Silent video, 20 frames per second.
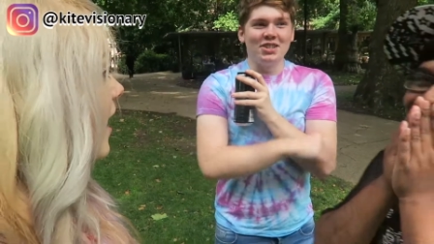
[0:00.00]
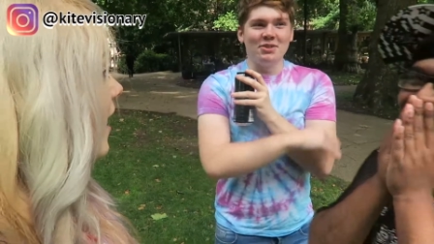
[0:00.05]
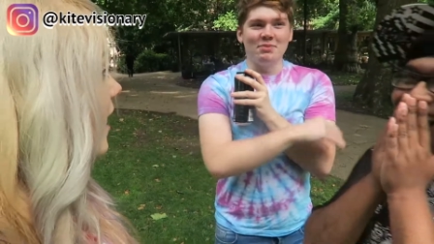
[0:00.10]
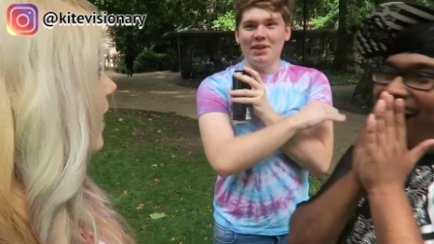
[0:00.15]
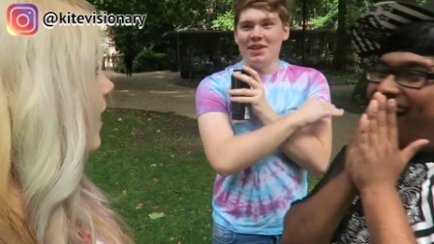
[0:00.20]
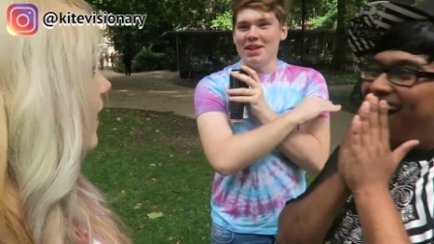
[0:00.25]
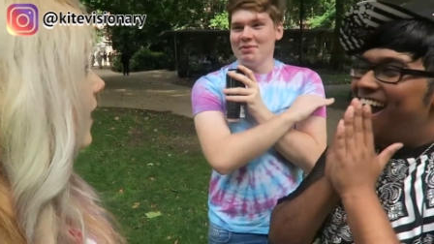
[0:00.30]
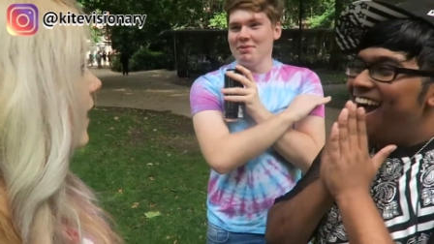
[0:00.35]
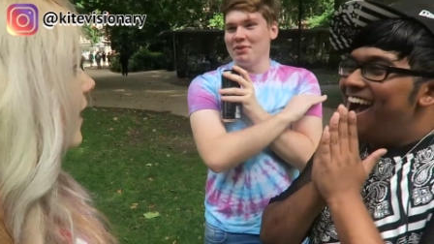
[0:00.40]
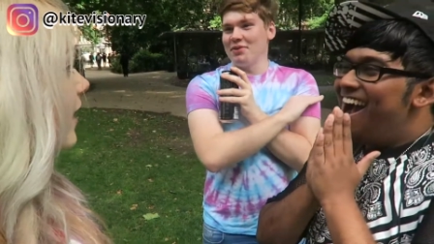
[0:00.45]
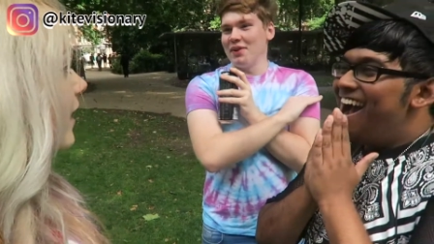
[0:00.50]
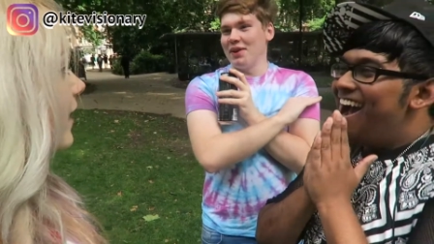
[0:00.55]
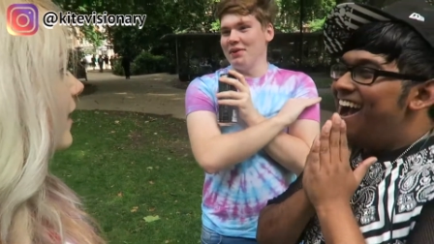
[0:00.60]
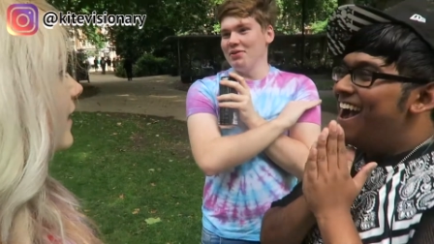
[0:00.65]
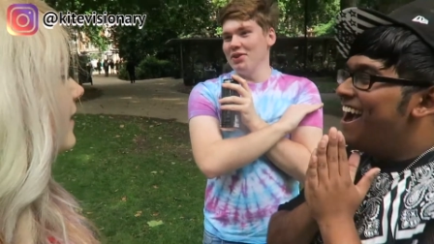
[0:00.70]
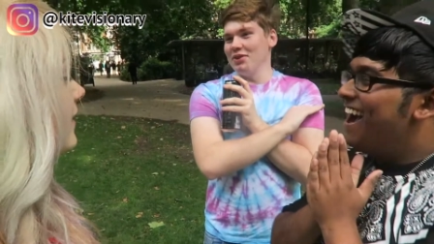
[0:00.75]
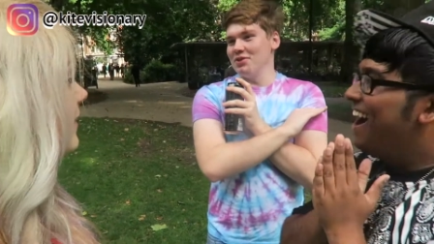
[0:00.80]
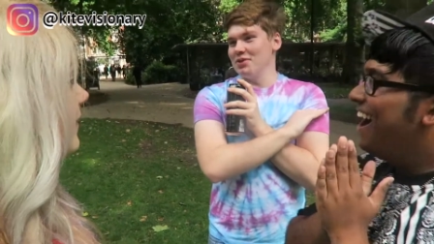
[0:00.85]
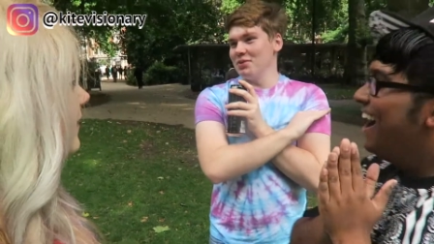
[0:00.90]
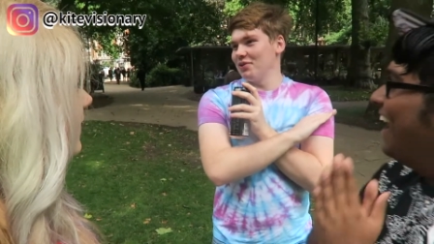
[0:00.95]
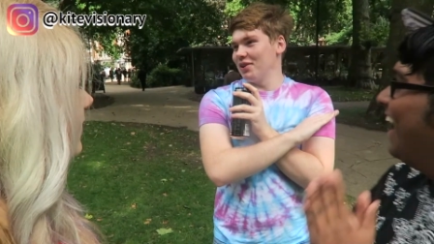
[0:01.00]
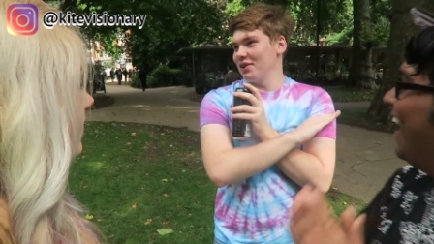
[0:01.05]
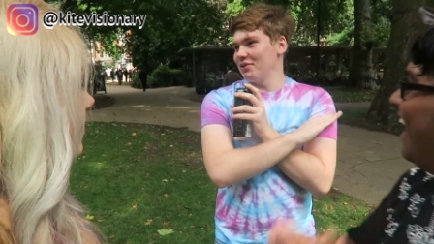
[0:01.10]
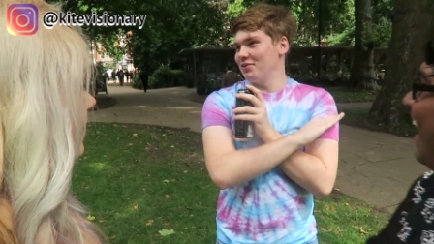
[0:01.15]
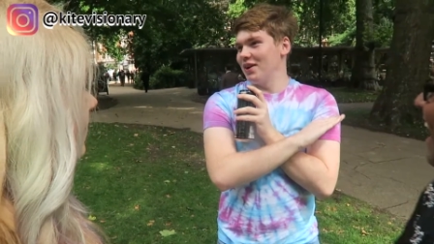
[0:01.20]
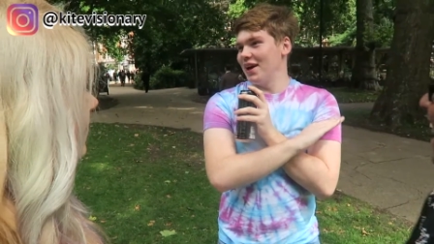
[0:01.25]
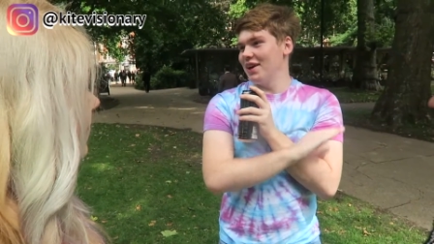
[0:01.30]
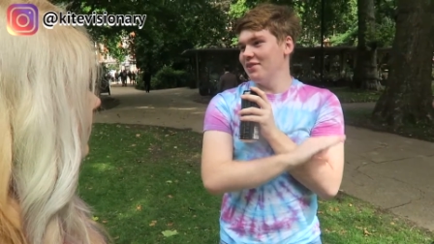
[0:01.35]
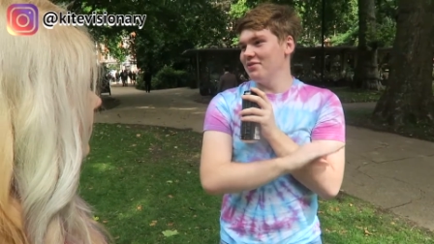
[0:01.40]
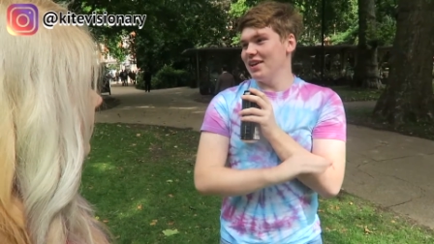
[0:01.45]
she's been like my favourite YouTuber for like
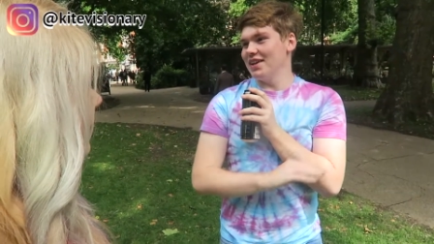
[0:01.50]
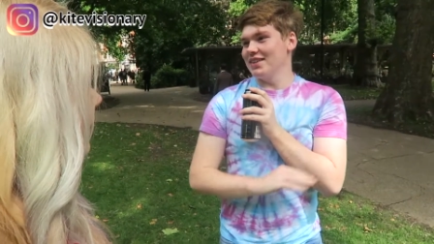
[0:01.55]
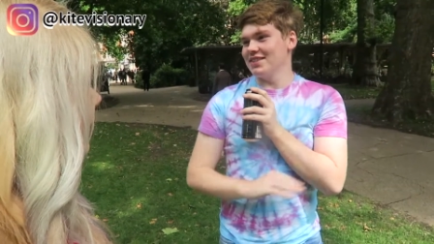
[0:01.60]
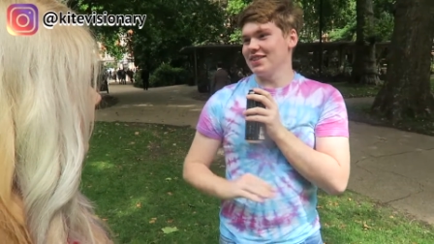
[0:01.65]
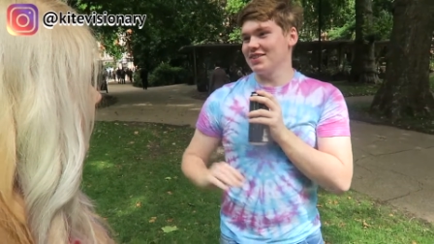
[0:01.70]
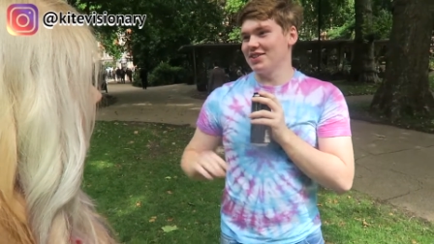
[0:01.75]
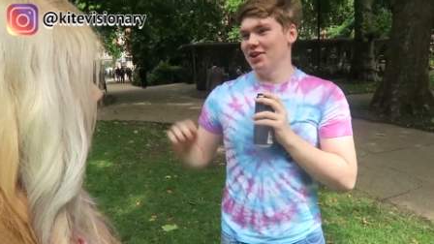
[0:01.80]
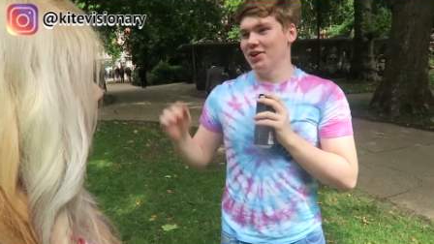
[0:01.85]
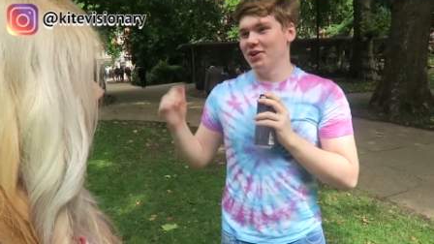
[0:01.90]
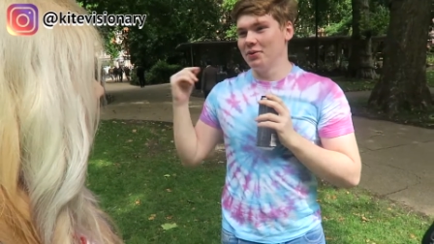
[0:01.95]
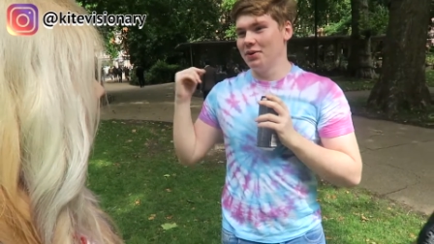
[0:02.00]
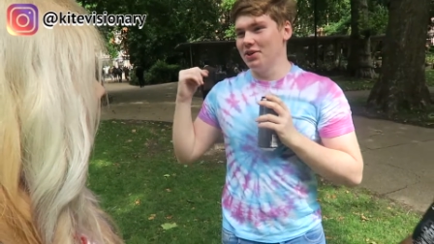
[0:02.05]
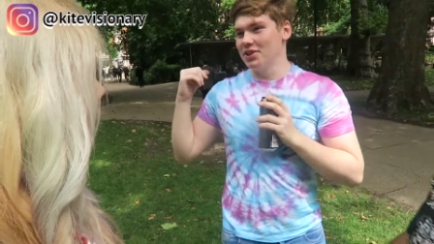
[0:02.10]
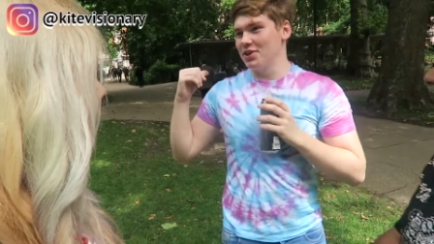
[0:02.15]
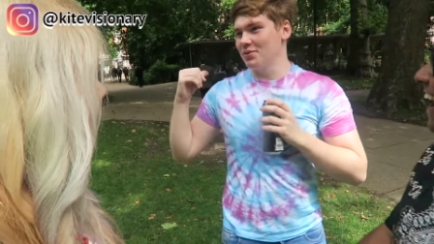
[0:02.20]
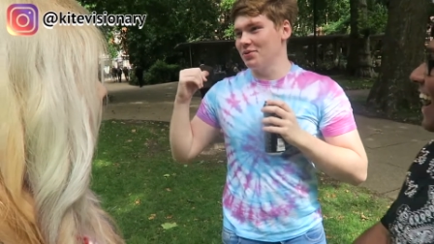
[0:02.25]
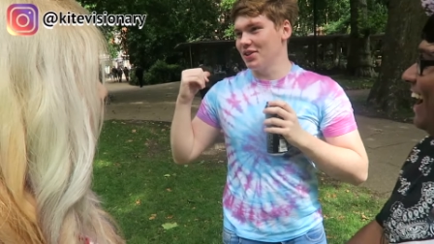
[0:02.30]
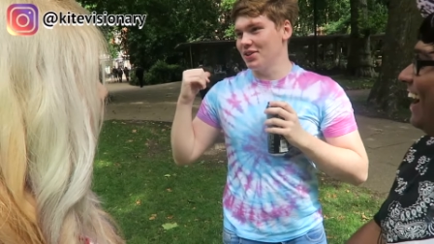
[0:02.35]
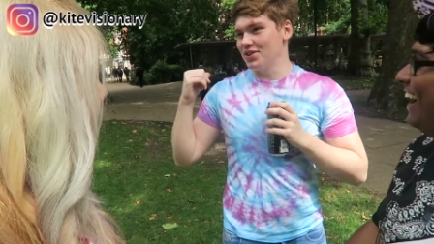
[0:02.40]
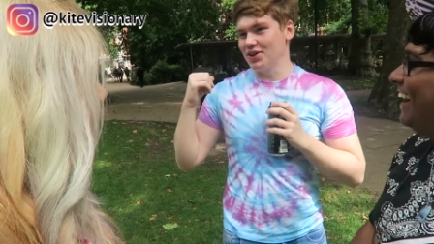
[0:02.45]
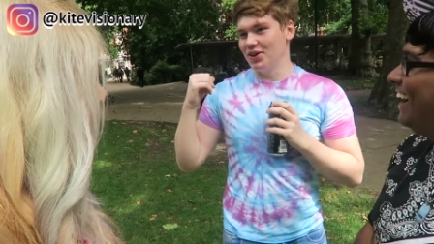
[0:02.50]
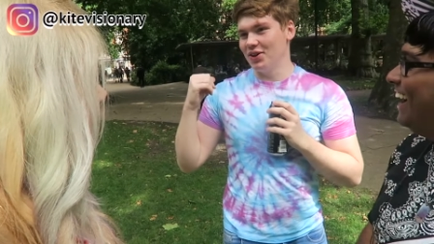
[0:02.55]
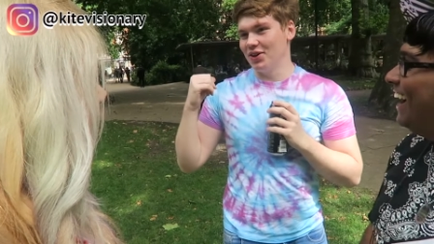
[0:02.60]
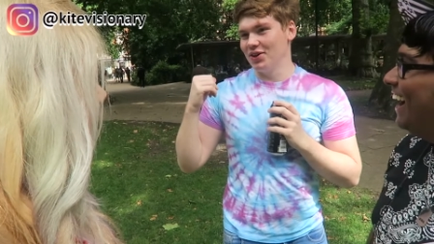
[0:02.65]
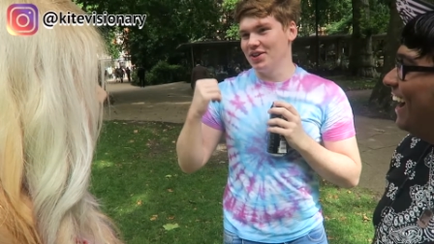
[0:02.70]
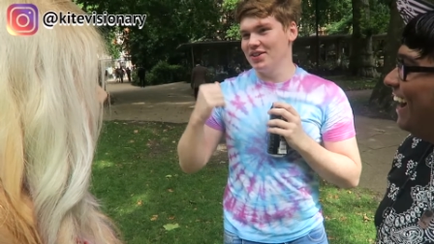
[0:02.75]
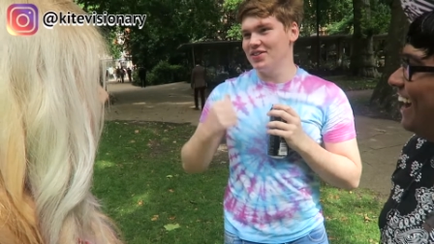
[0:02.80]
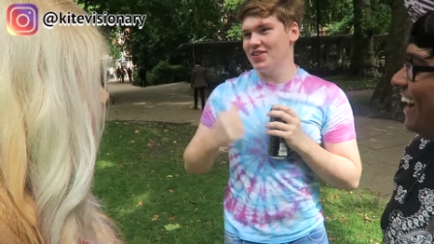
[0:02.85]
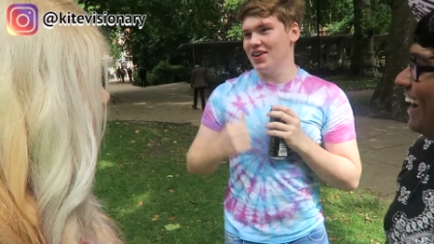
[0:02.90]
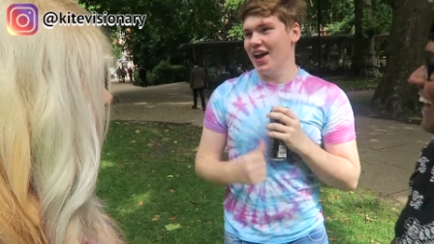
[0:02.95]
five years. I saw her when she was on tour
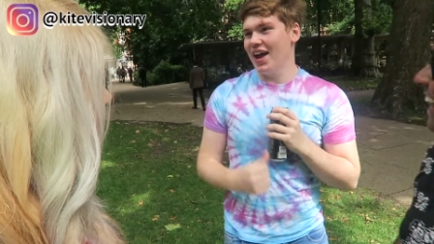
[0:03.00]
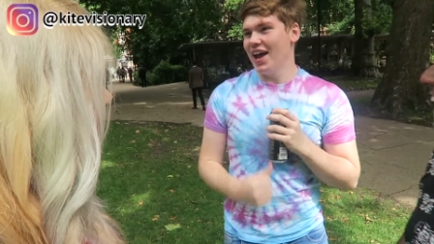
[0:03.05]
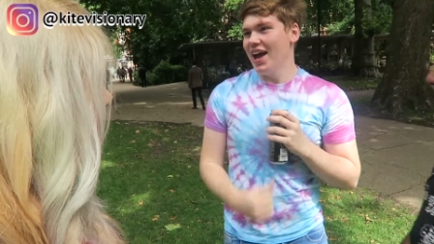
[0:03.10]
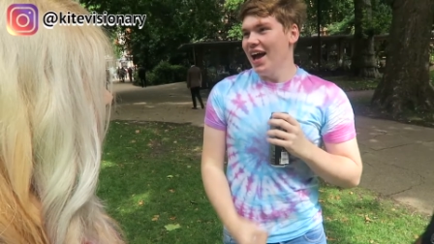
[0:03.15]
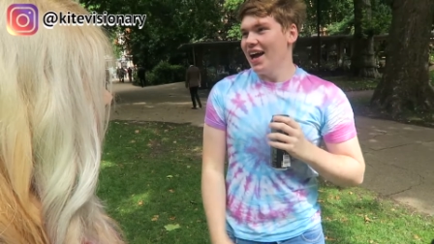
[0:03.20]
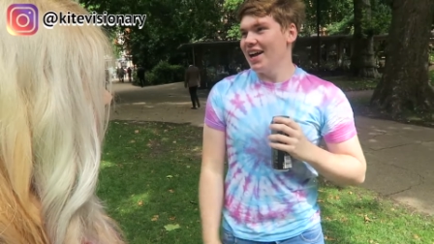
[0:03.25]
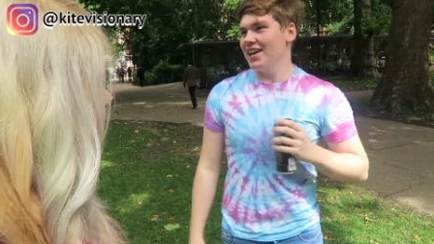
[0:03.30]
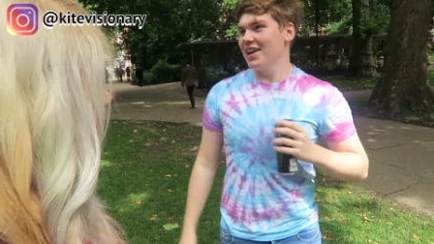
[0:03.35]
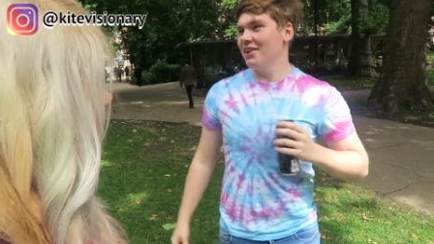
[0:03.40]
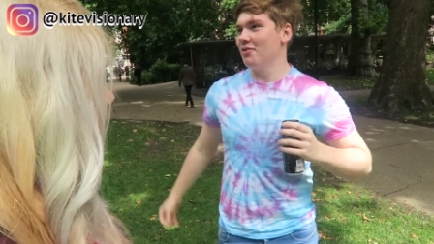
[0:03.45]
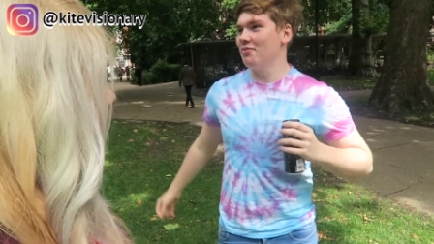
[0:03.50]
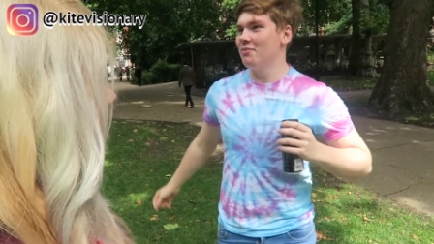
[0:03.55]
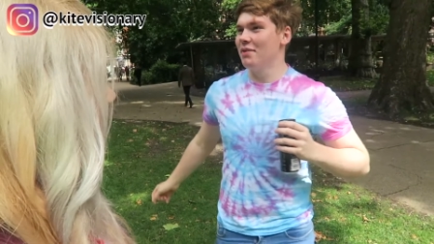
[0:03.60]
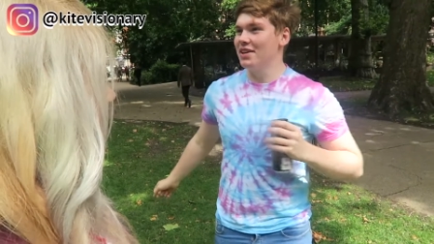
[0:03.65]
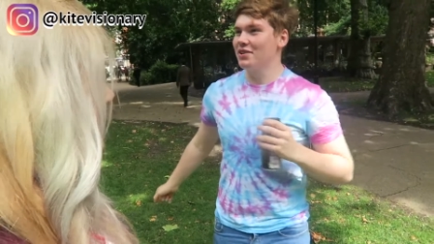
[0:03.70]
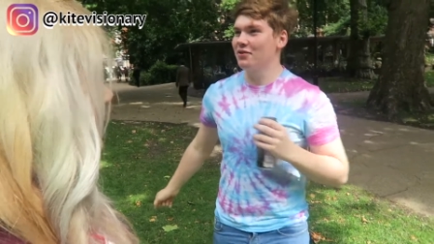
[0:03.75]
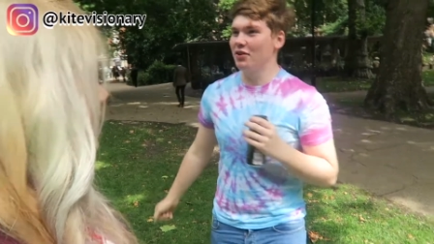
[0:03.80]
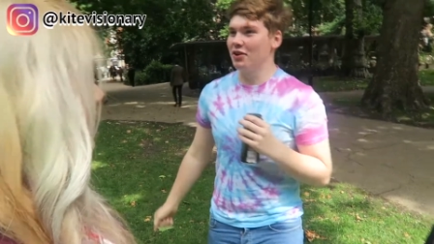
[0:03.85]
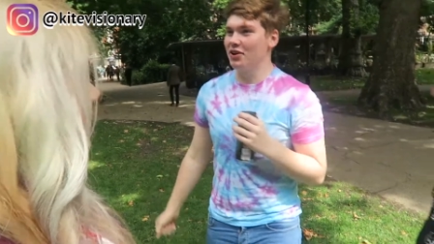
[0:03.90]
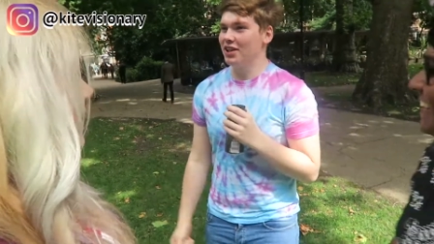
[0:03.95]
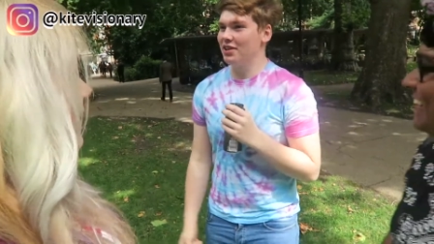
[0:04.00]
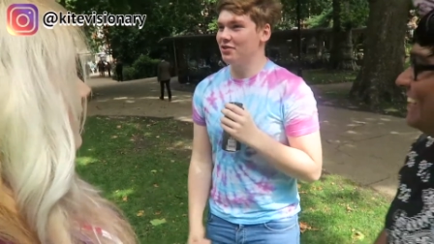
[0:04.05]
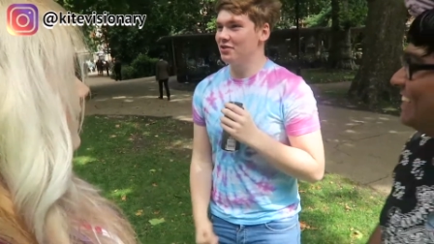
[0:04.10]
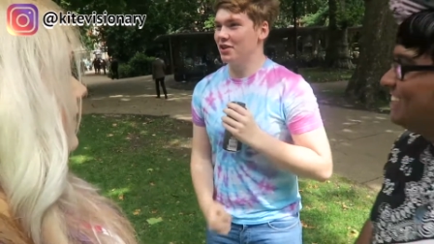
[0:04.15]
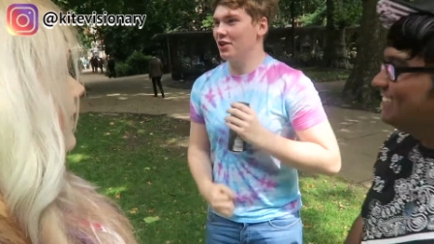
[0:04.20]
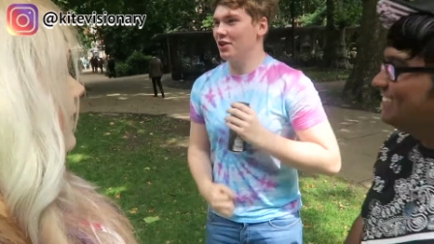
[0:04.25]
this year. I gave her a massive hug and then she's